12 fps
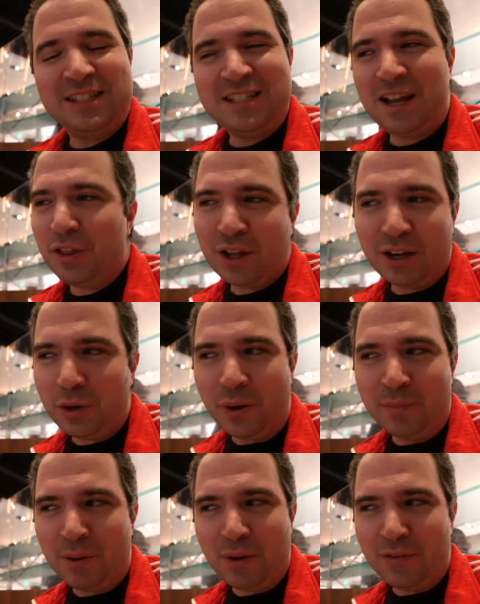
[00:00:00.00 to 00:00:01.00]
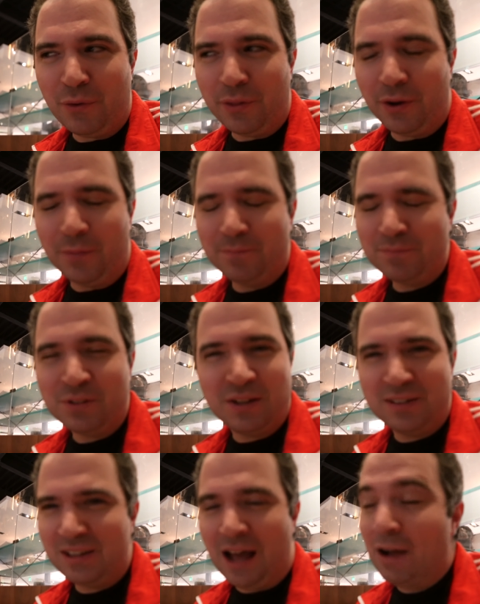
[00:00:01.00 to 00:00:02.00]
Nothing I'd go out of my way for though.
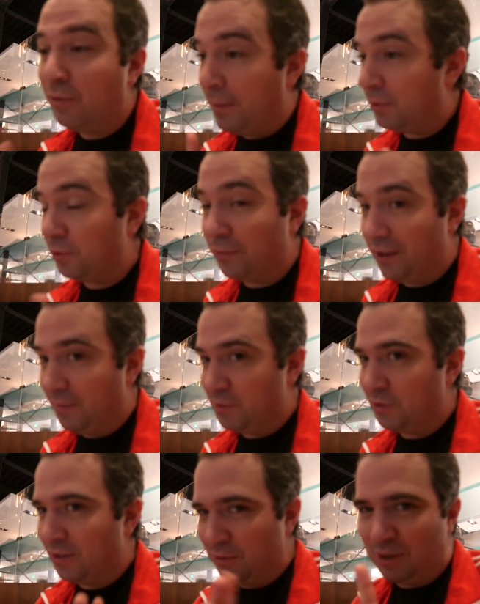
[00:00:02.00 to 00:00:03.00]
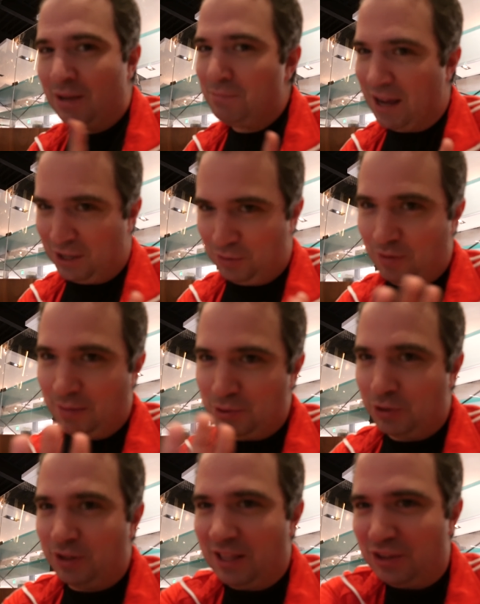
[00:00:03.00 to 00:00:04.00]
And uh, I remember the ribs, all right? We're getting back to the ribs.
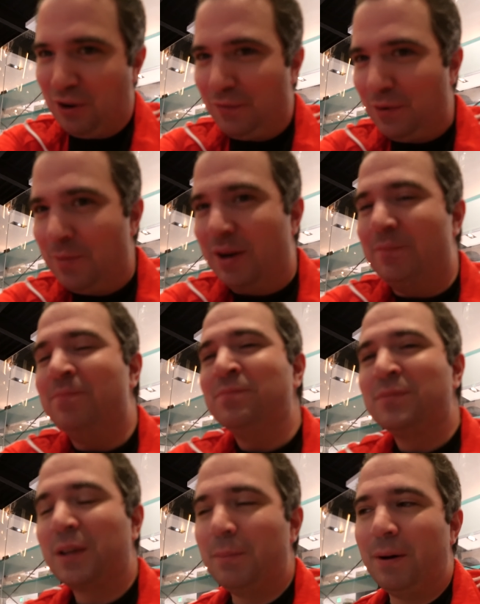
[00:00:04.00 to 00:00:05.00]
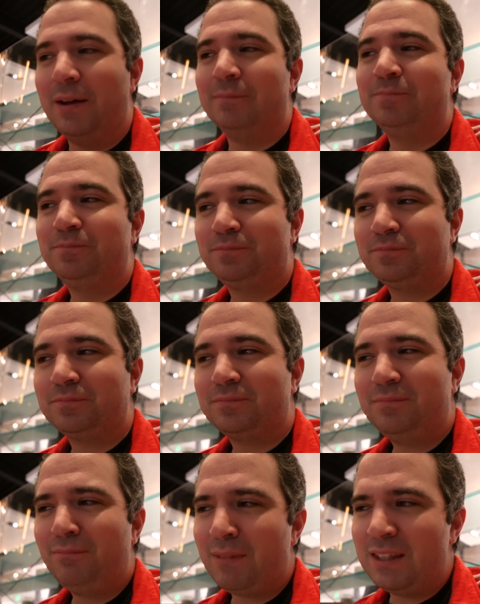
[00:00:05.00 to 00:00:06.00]
Hold that thought for a minute. But
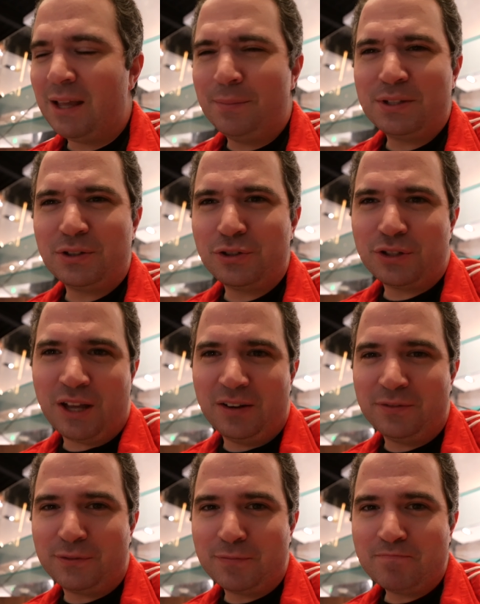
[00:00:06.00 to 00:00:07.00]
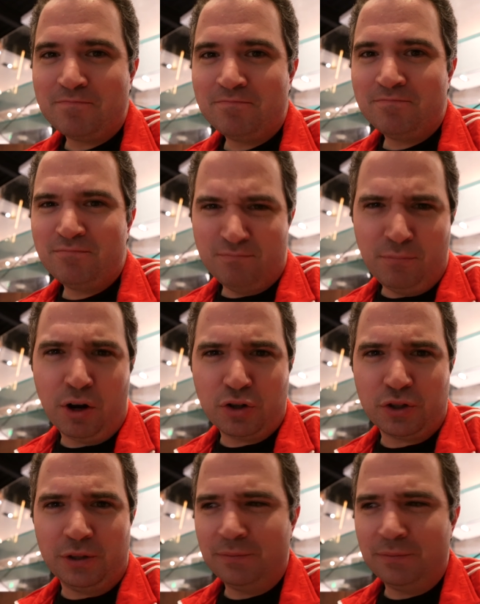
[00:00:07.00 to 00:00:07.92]
dumplings are just kind of marginal.